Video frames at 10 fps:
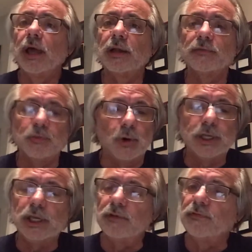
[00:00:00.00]
And if you want
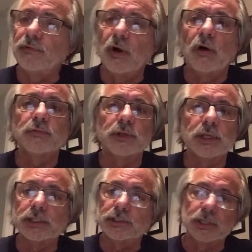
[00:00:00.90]
to get involved,
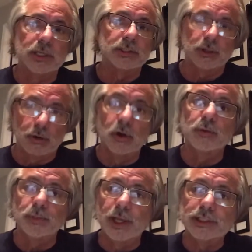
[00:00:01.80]
it's a
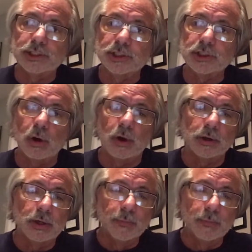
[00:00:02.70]
good place to start.